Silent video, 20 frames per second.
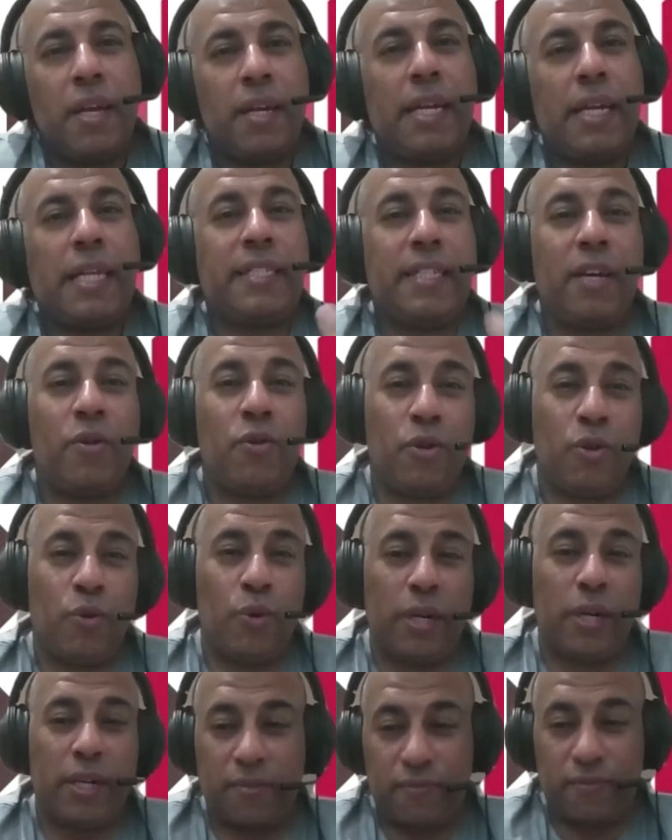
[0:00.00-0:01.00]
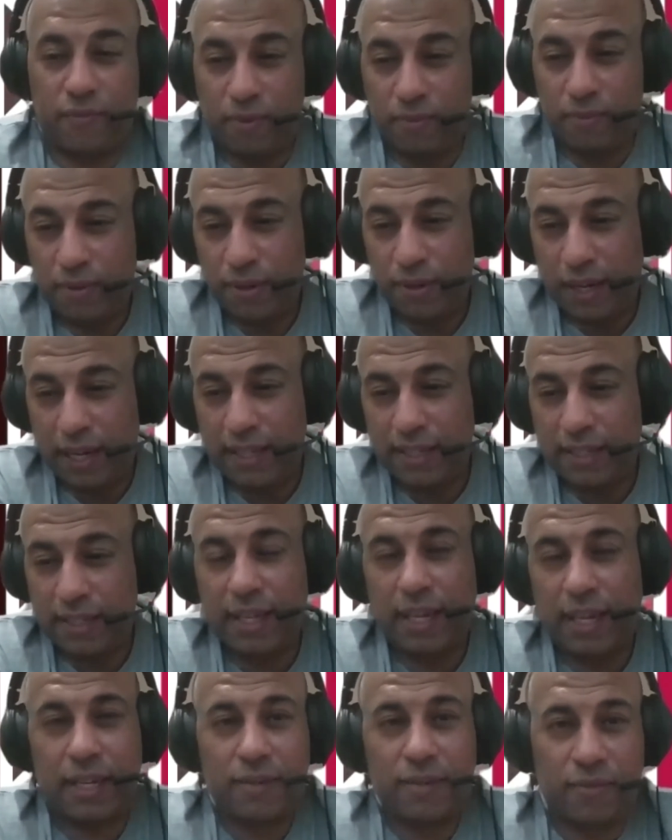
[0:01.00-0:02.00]
let's say you will give from today's
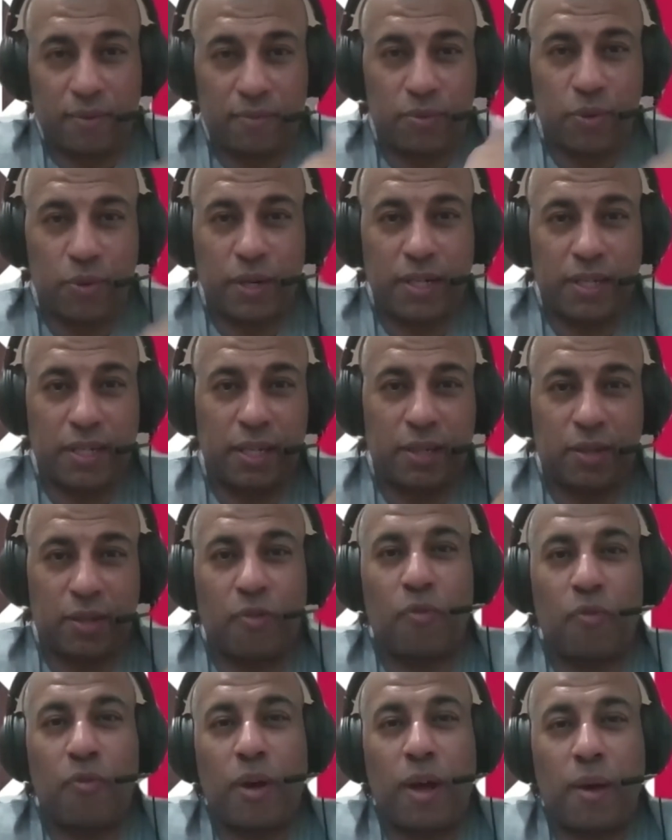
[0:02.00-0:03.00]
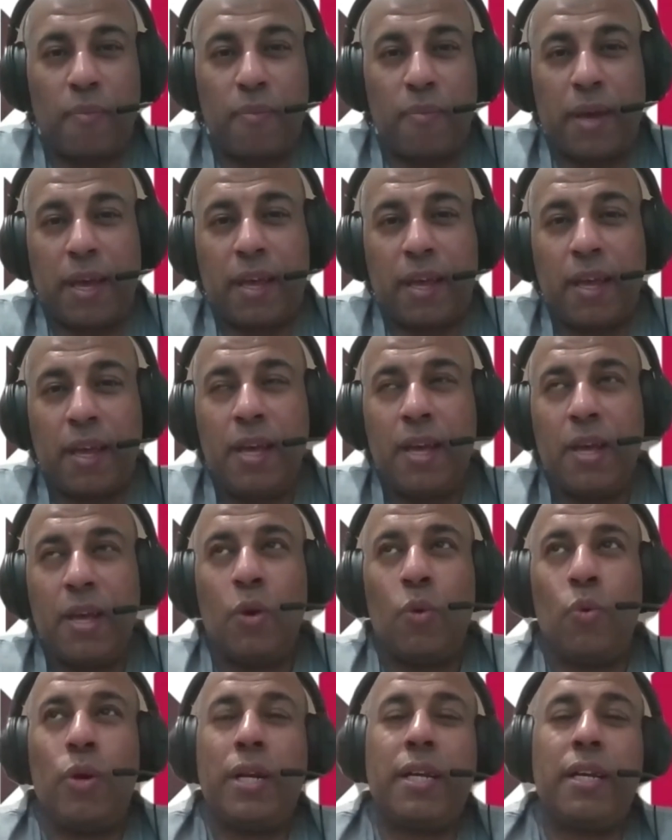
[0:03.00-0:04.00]
date, from 20th of May,
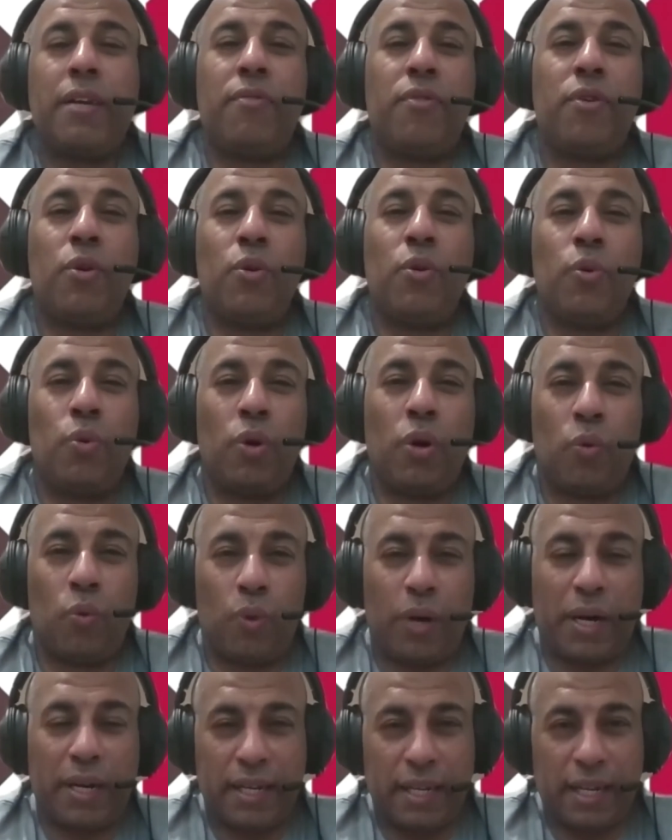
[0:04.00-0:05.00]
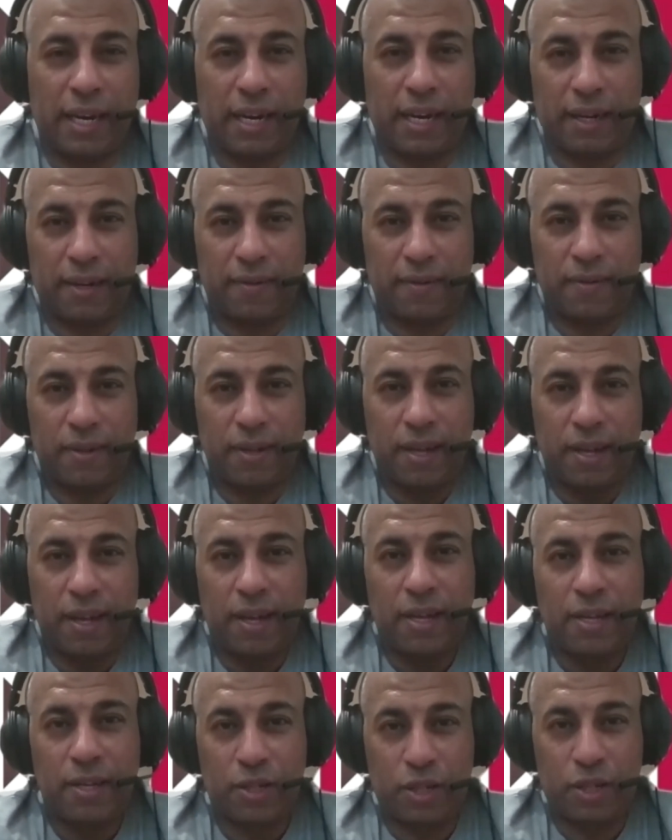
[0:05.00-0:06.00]
we'll give you 1 year.
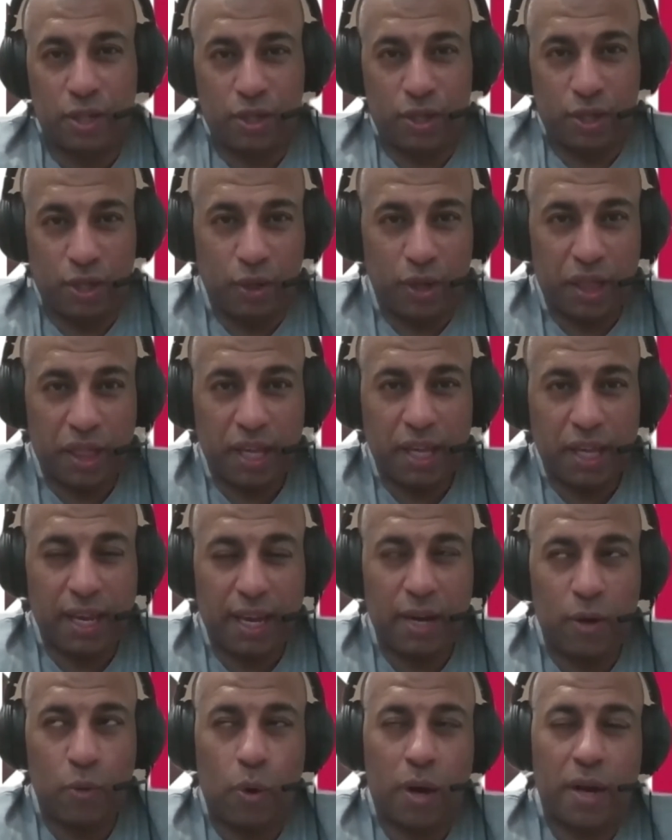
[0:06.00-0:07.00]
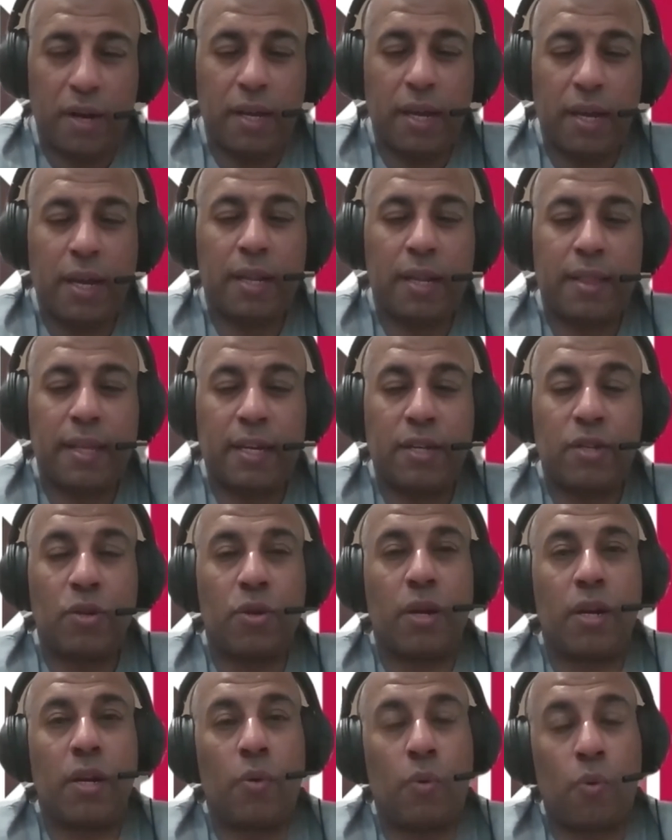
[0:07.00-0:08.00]
So do you think in 1 year that you're
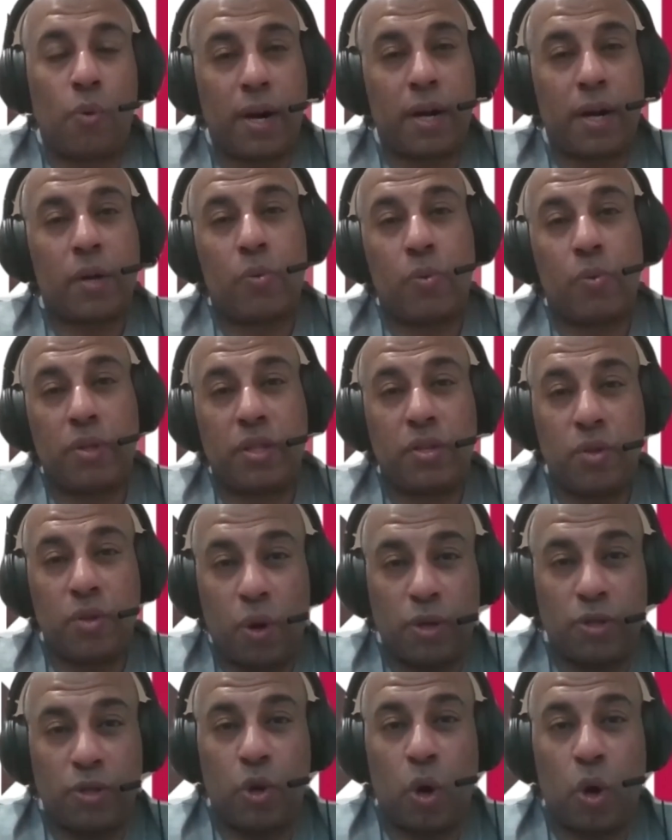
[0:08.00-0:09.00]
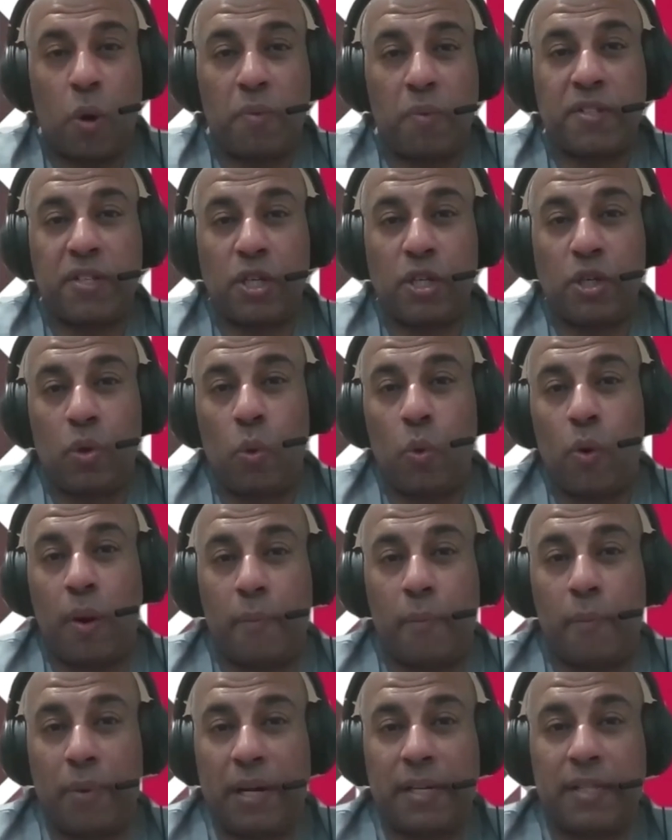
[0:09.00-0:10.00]
going to work with your job so you will
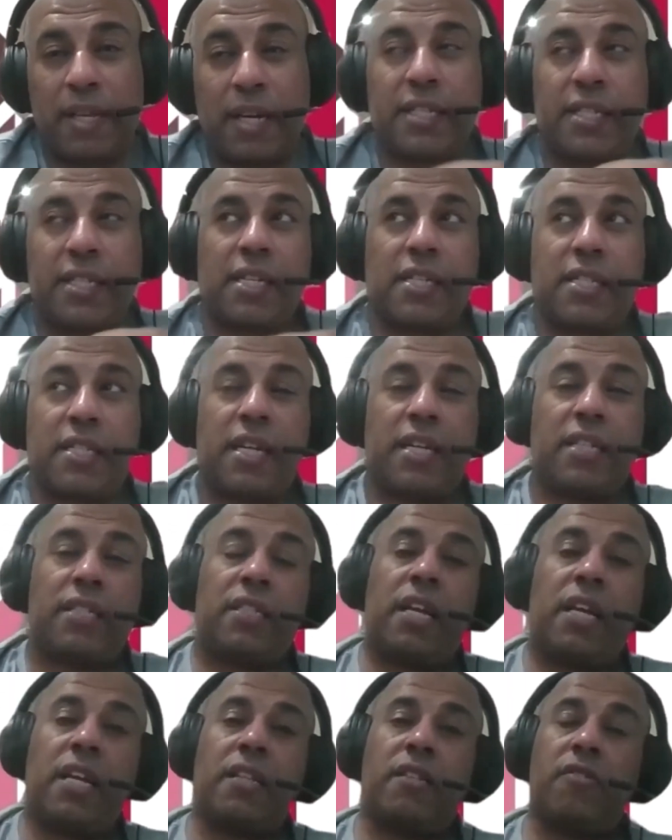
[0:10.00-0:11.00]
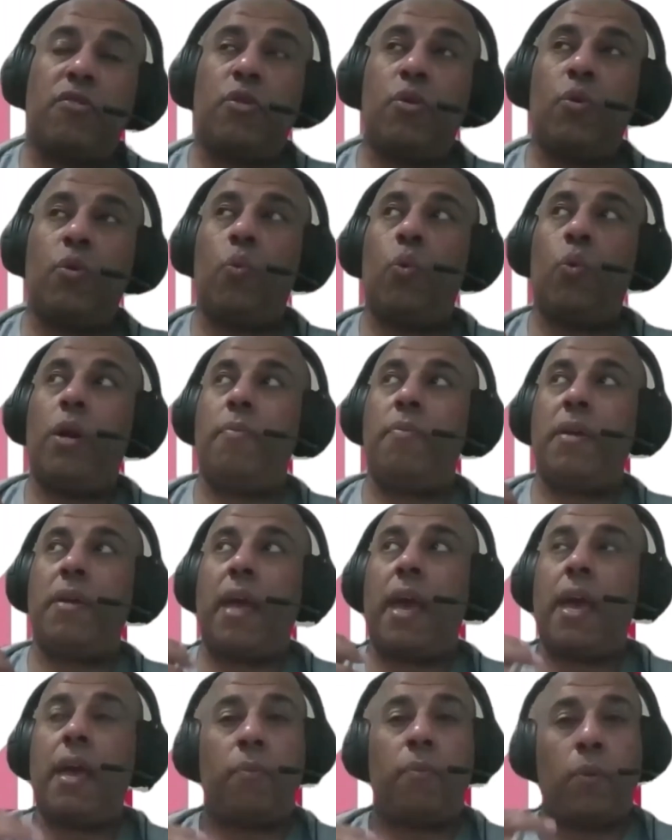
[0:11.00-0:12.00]
build that success that you will be
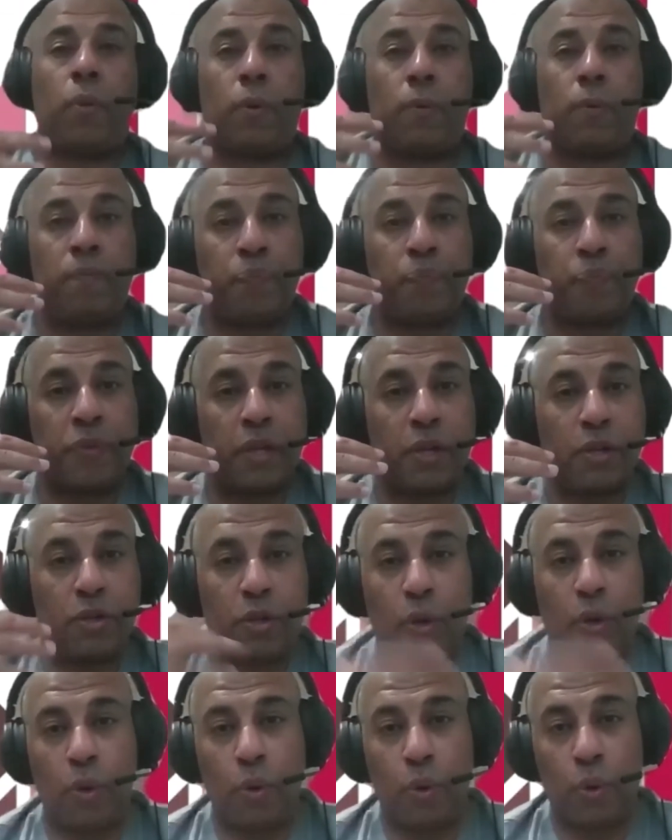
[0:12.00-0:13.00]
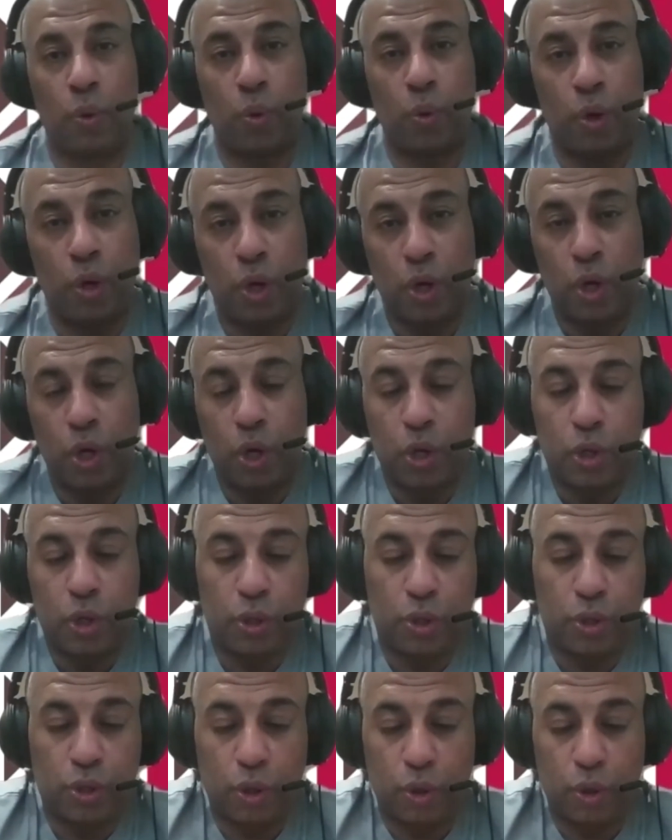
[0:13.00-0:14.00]
able to
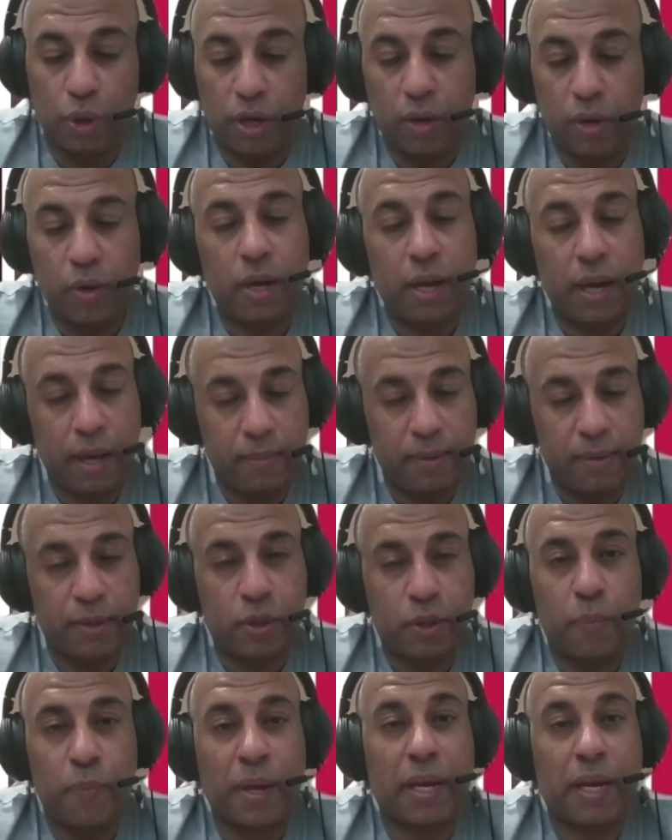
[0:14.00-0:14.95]
do, able 100%. To